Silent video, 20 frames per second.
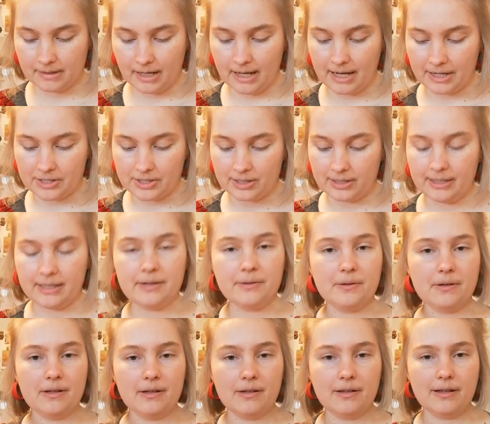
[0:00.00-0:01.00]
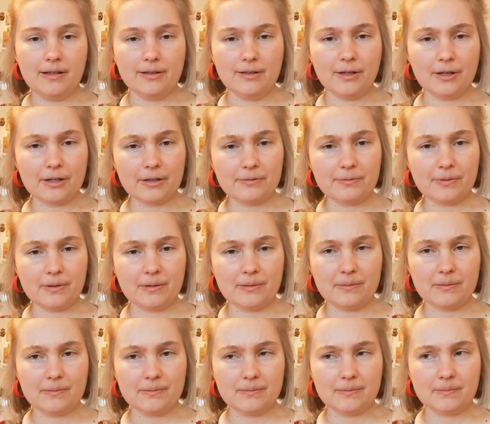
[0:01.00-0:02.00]
actually a lot of
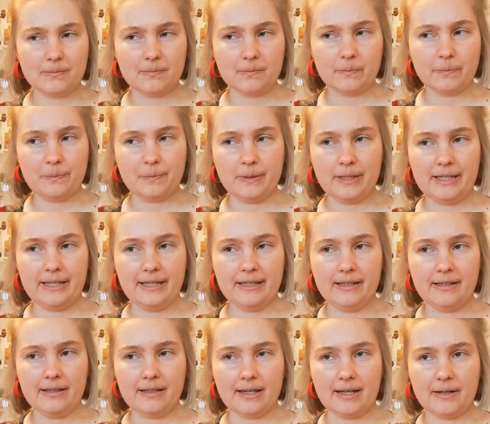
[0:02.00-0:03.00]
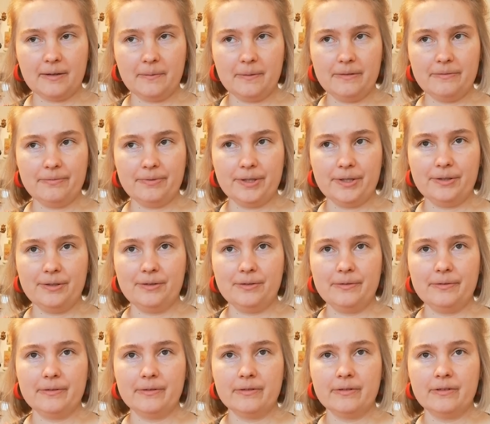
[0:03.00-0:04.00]
how we
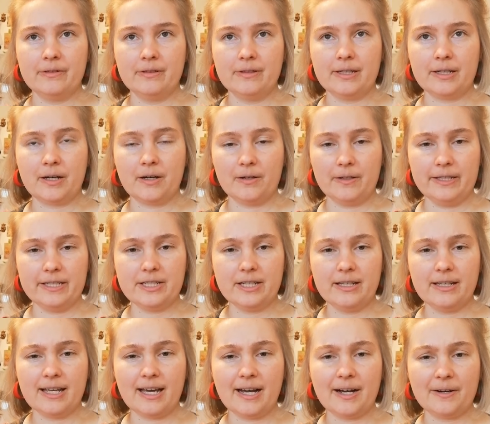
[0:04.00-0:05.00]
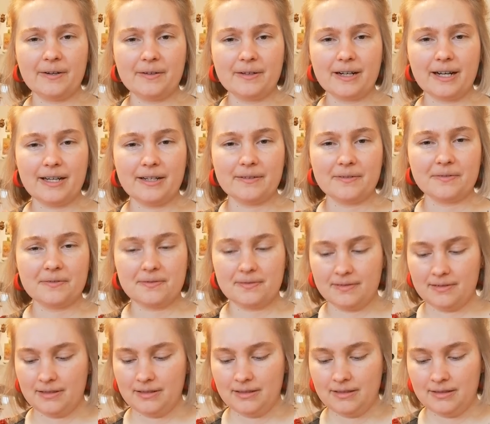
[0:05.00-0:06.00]
view ecology now kind of
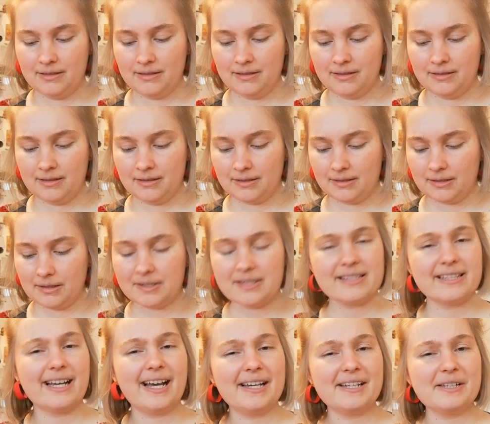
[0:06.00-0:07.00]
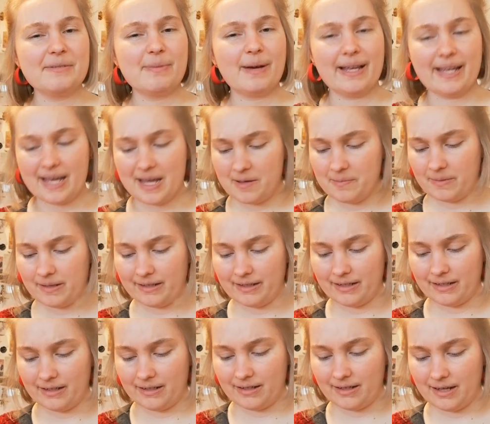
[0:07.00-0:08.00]
got started by him,
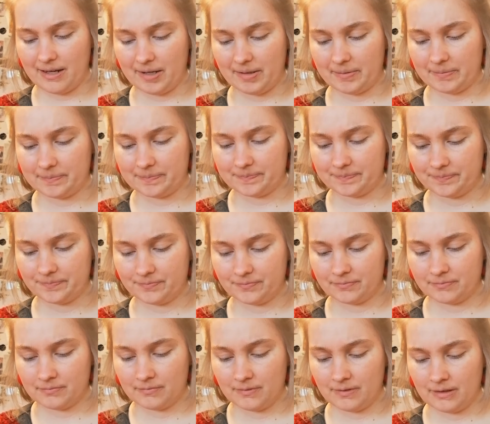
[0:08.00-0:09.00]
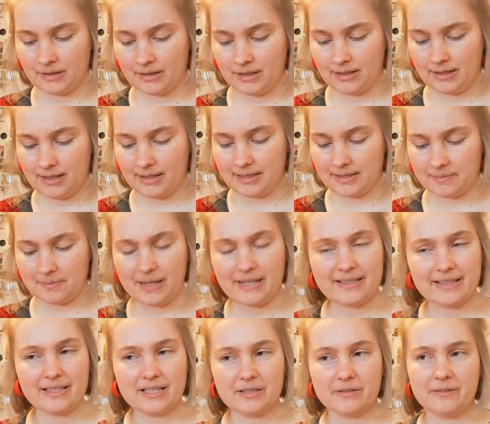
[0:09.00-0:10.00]
and it's
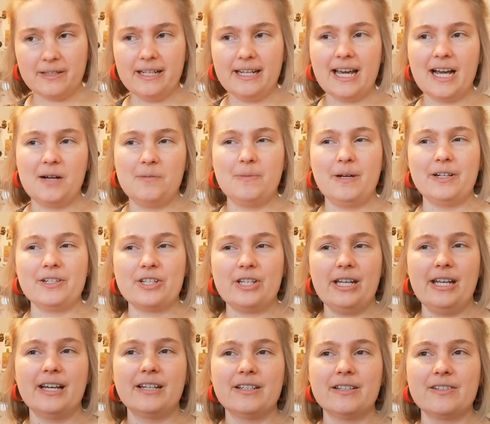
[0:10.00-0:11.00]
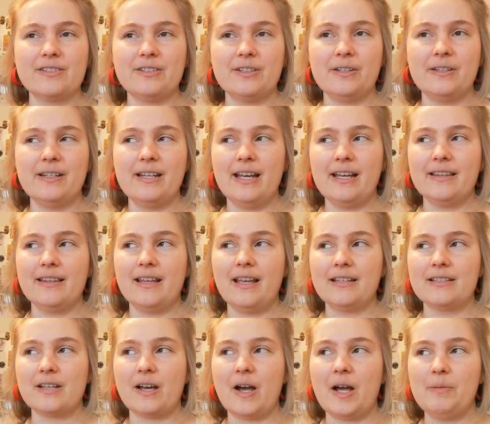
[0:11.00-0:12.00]
amazing to read how much he understood at
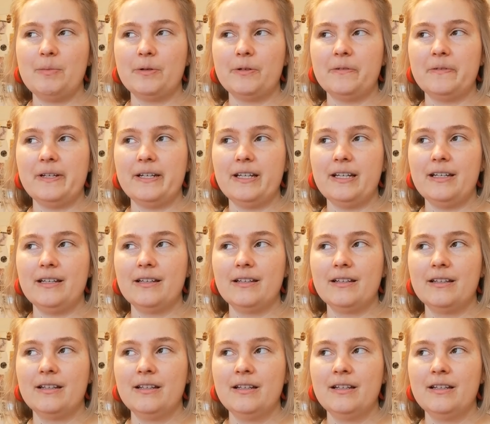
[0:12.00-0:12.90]
that time already.